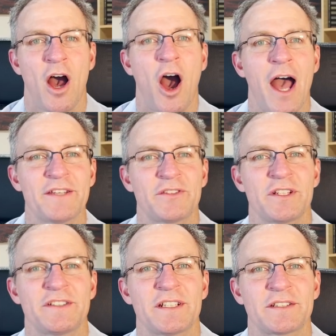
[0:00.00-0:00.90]
IAS
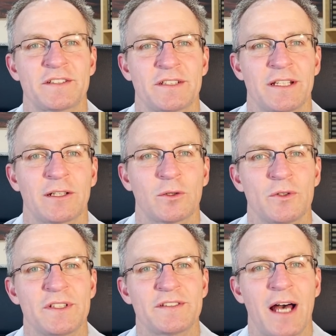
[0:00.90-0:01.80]
36
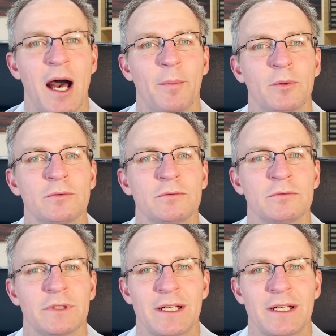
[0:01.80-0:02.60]
includes example